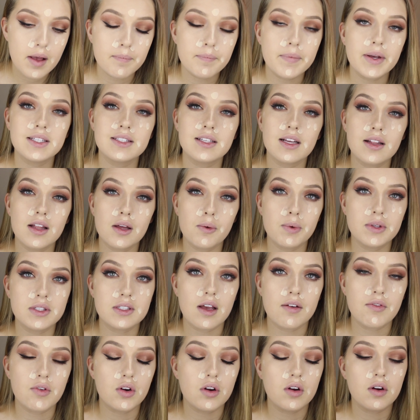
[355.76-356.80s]
Basically what's
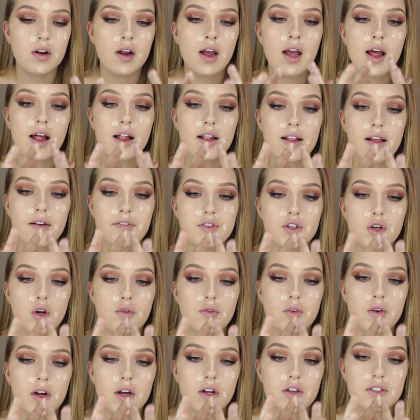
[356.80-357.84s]
ever left
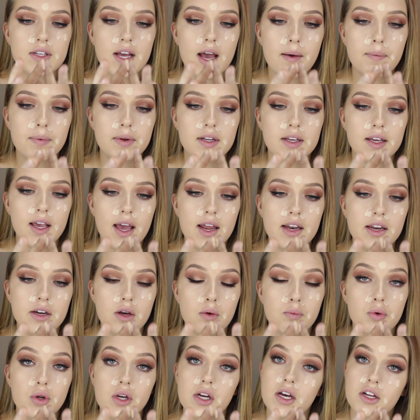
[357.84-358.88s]
over, I'll tap it again and
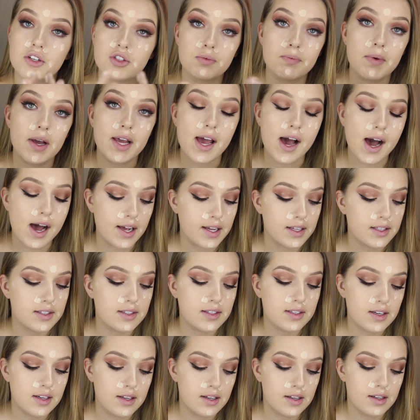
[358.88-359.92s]
I'll put it under my
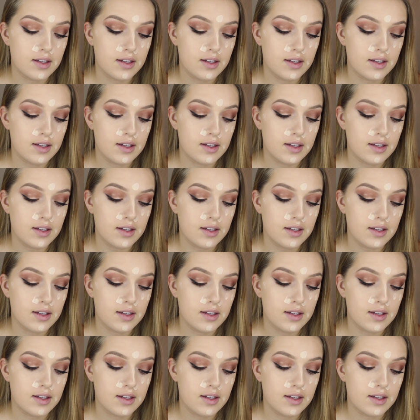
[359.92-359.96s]
eyes.